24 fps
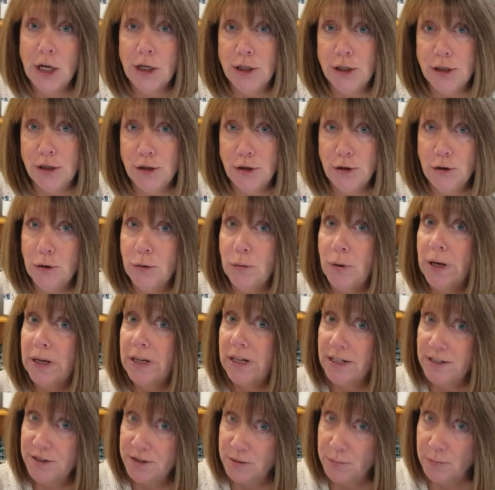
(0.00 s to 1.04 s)
to a
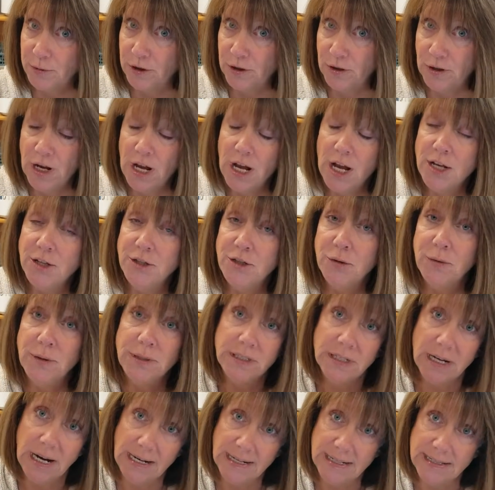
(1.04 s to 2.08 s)
customer to
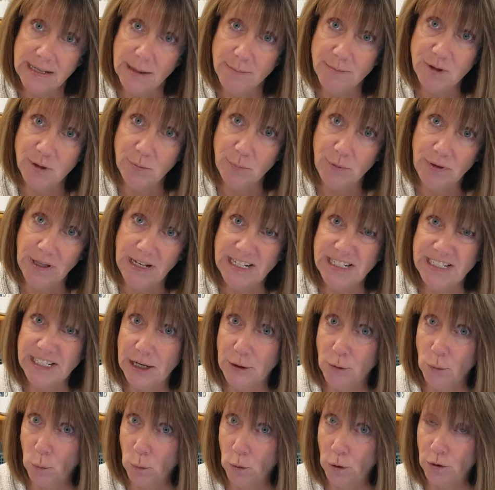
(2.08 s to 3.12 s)
entice them to place
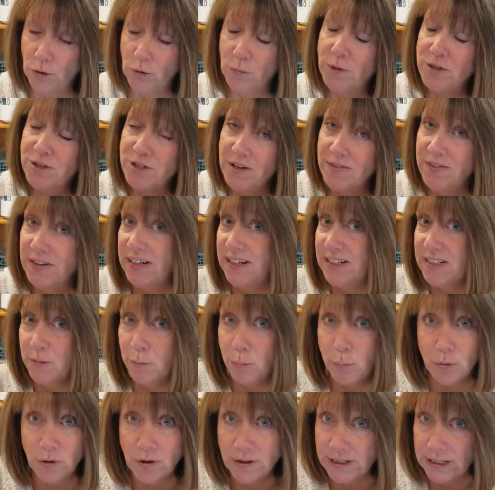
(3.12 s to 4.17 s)
an order, which I think is a
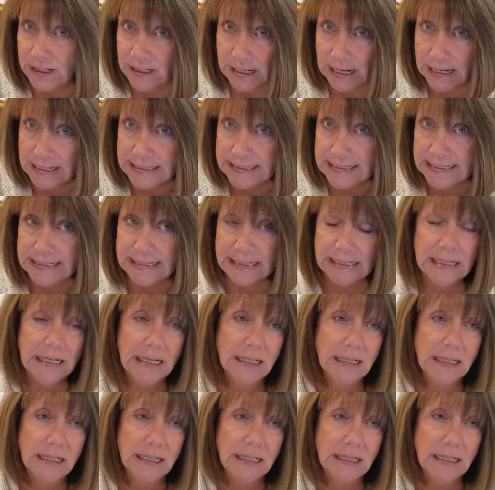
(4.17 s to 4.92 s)
brilliant idea.